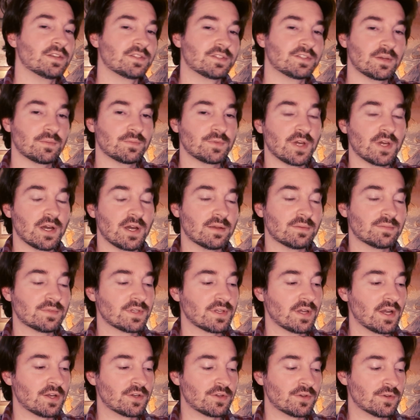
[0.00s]
Sometimes
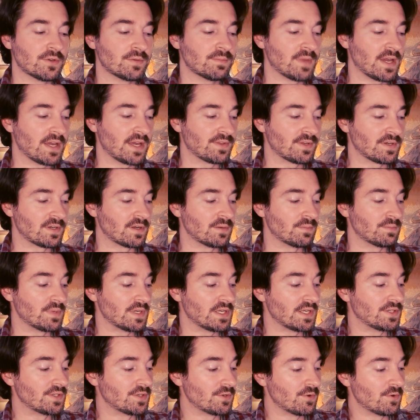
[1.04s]
a good method can
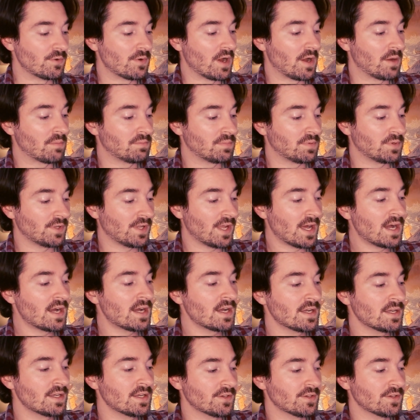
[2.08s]
be to apply